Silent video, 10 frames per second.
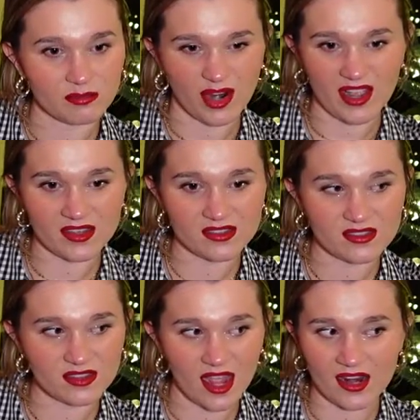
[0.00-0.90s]

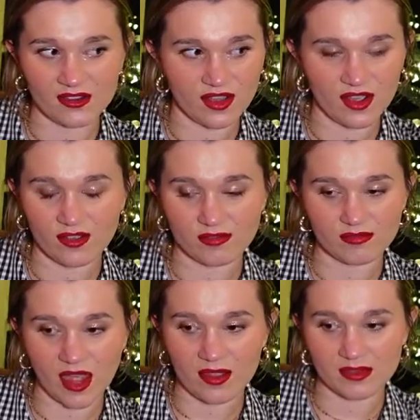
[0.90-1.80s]
brand, I don't know
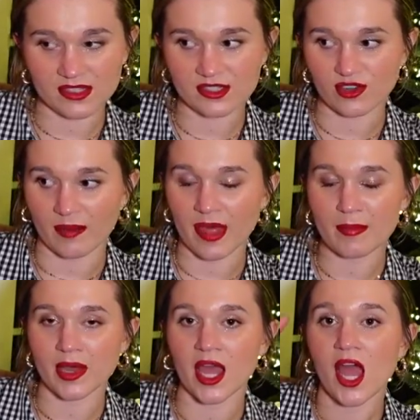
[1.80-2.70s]
how I would describe
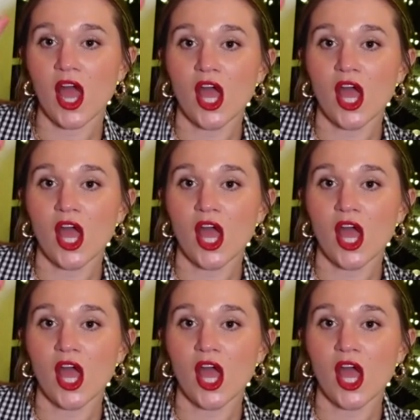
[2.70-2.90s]
that, but